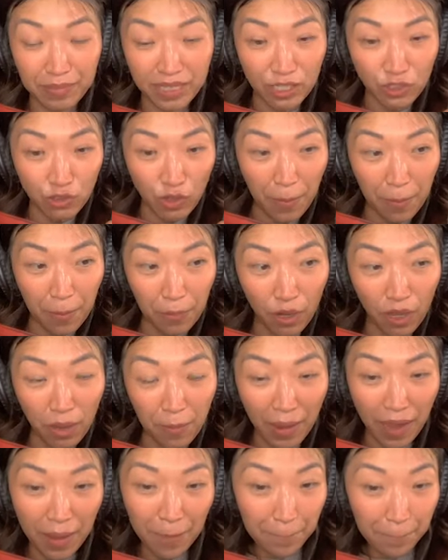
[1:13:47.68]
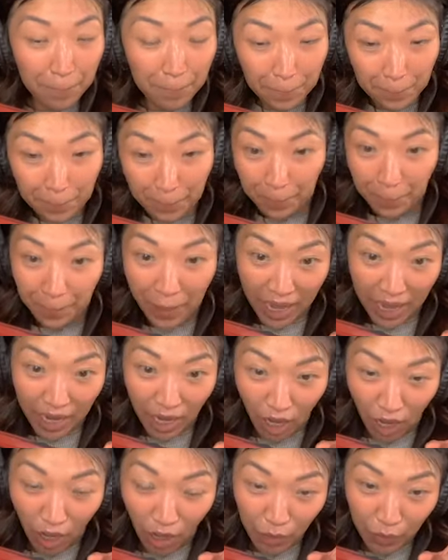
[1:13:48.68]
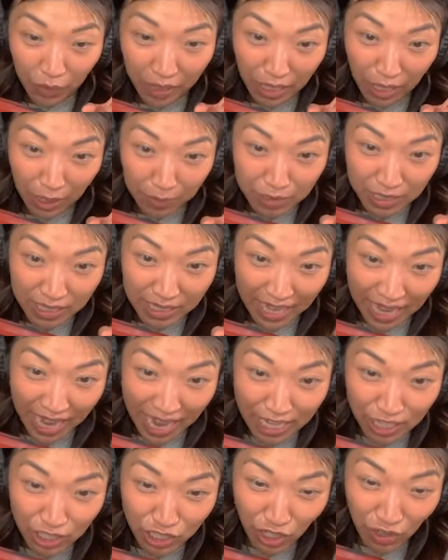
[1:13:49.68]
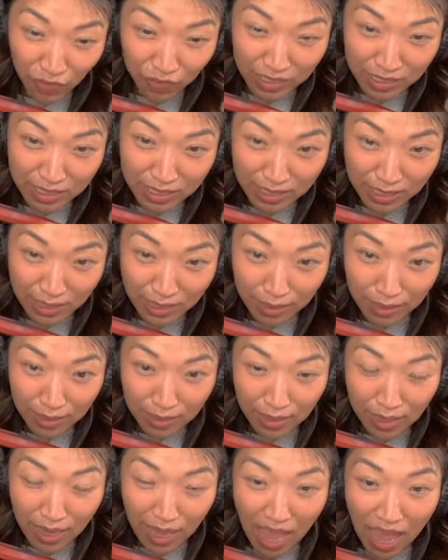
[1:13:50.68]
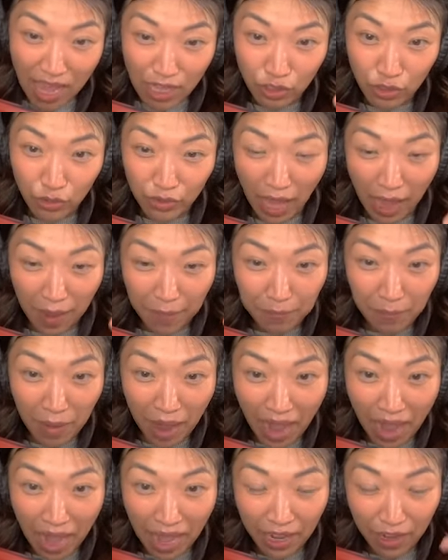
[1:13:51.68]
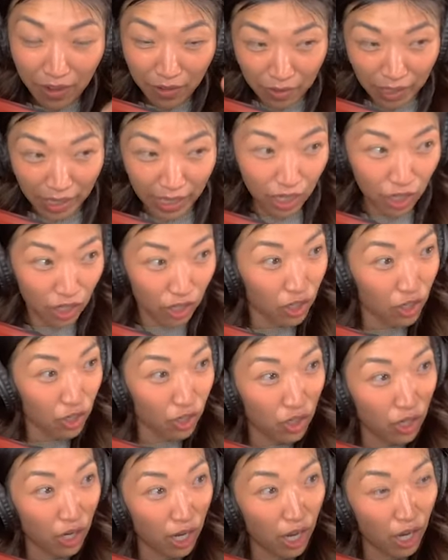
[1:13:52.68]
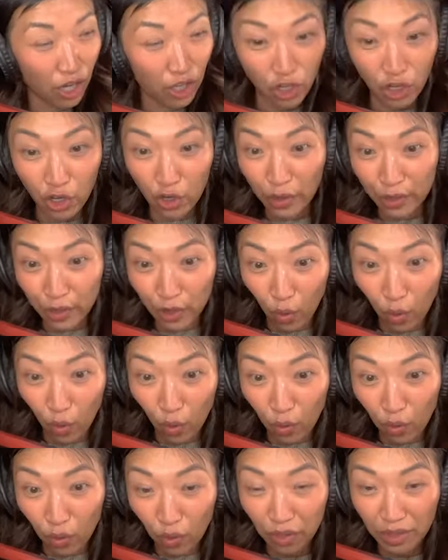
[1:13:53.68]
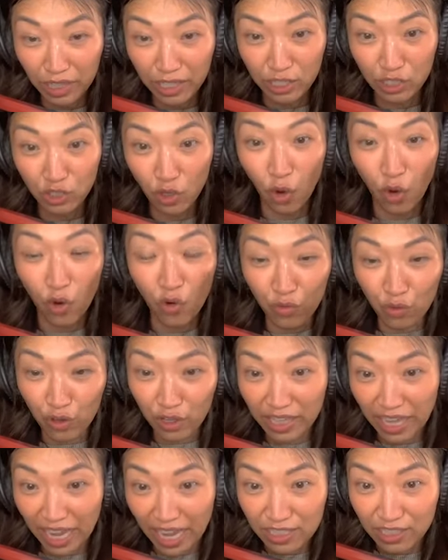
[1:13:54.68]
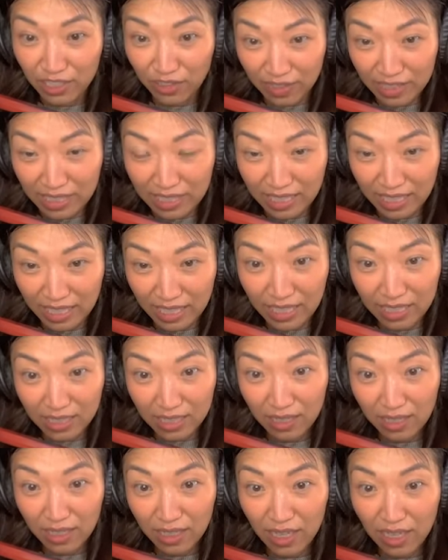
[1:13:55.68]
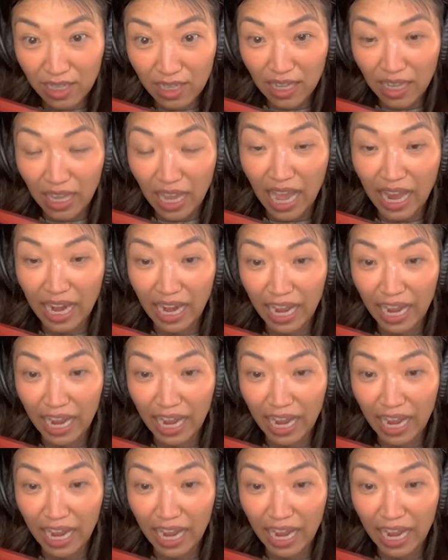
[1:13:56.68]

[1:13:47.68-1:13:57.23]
in. So I put my butt all the way up to the edge of the seat so that my urine hole is over the edge of the seat, and